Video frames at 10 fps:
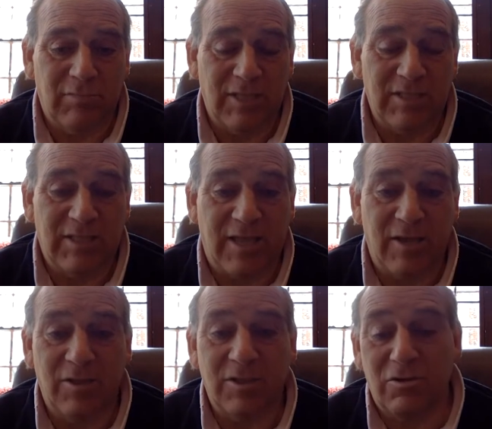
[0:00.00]
and stay
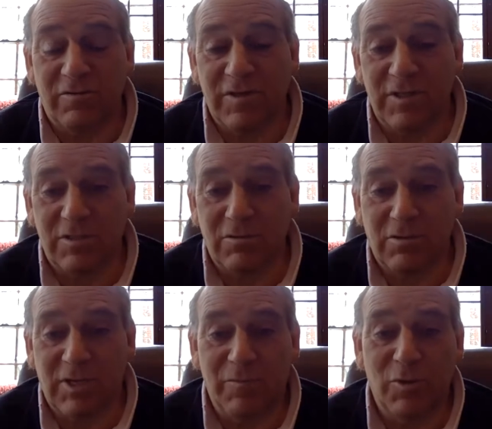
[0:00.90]
on the surface, or
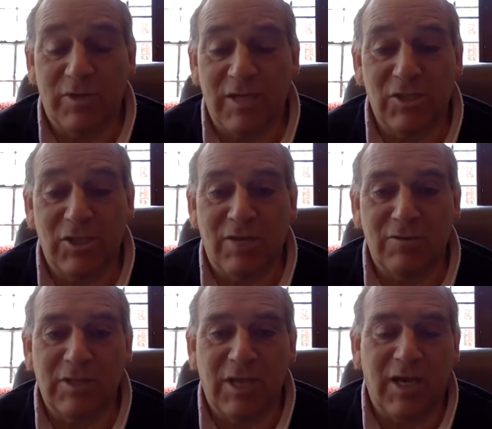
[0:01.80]
keep your attention
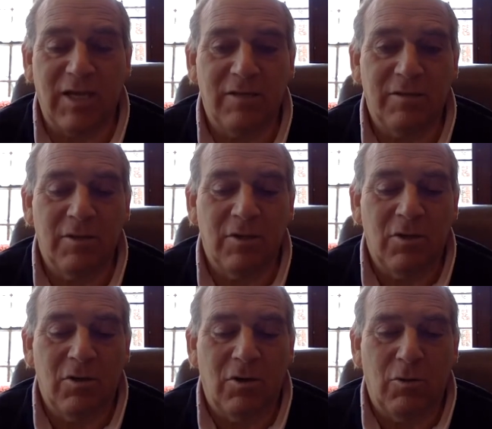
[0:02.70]
outside?
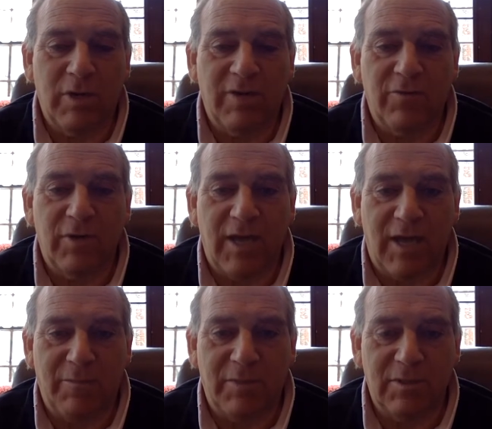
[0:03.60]
Or whenever it
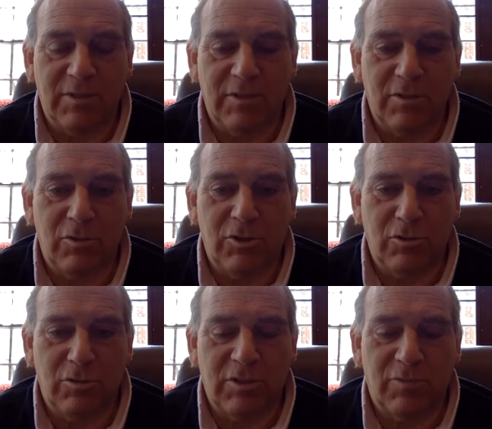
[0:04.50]
happens, do you
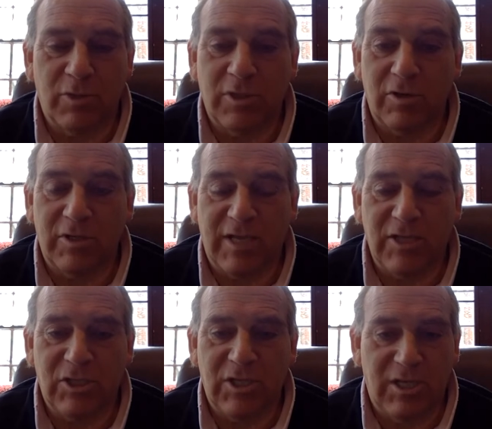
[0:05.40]
choose to bring your
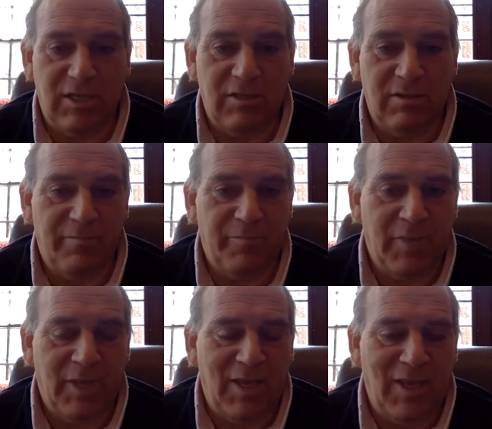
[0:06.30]
attention in
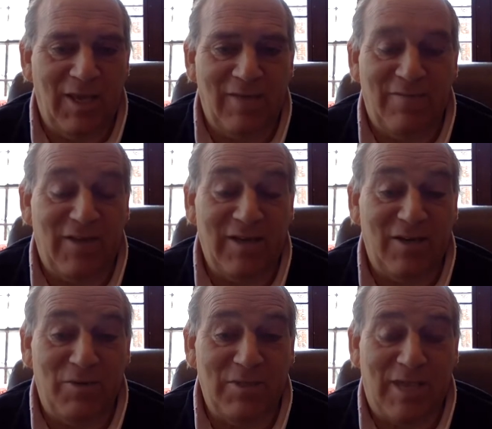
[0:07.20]
and find
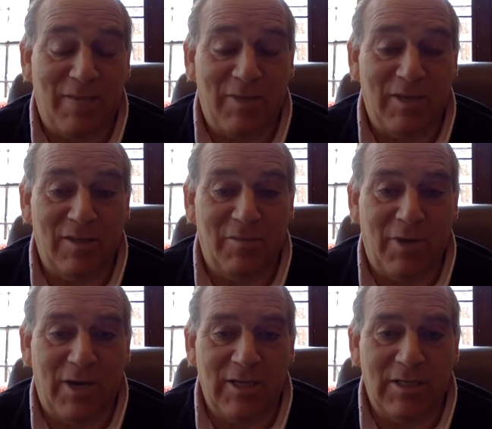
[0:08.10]
out what's happening in the
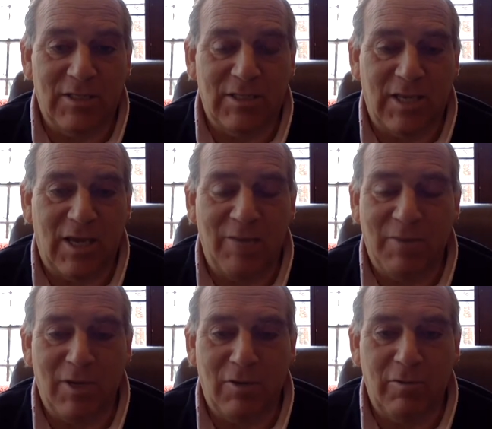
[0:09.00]
body and say, I'm
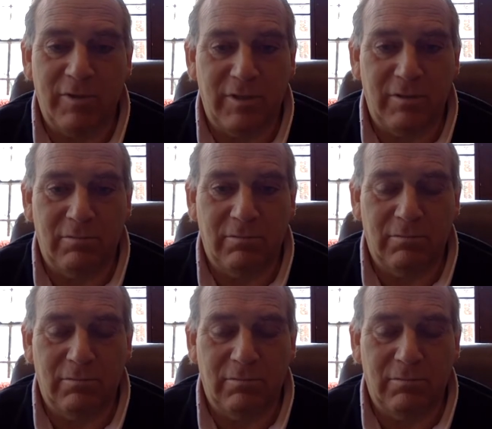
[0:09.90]
here with you?